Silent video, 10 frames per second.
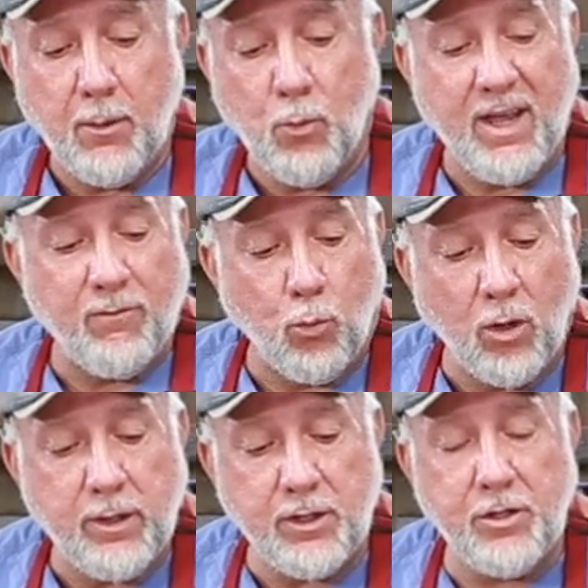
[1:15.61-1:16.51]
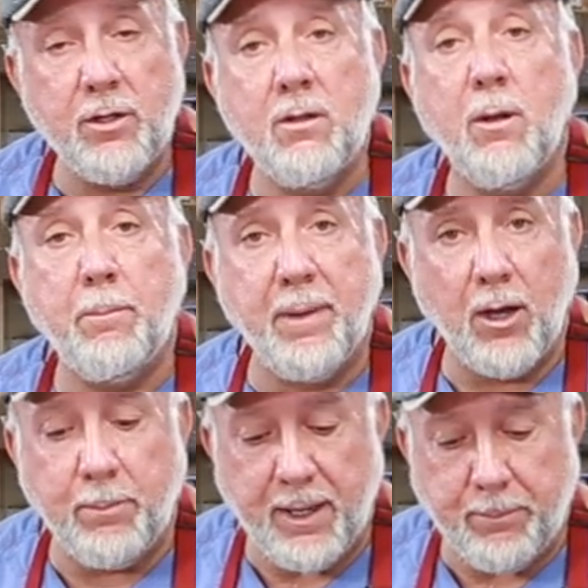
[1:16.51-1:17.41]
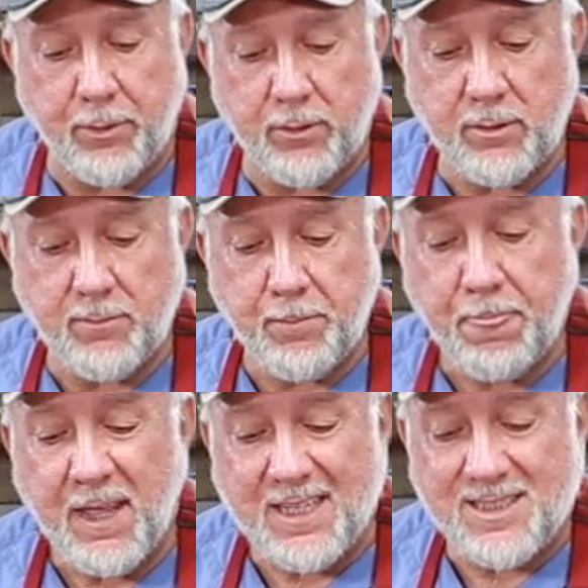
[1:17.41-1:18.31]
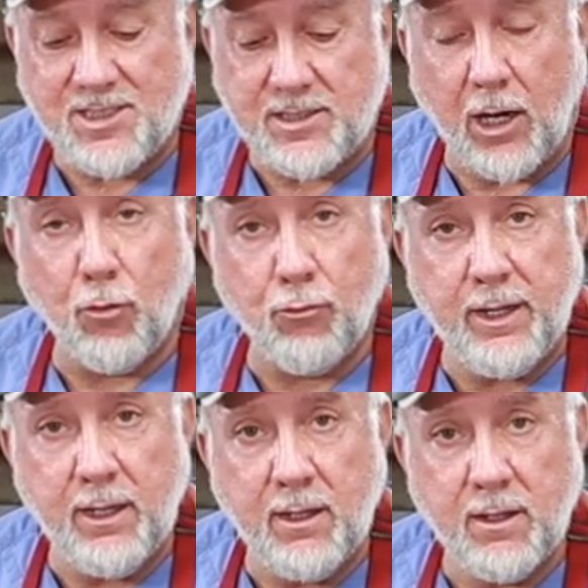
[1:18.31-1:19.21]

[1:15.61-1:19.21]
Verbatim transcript: We have one onion, bell pepper, celery.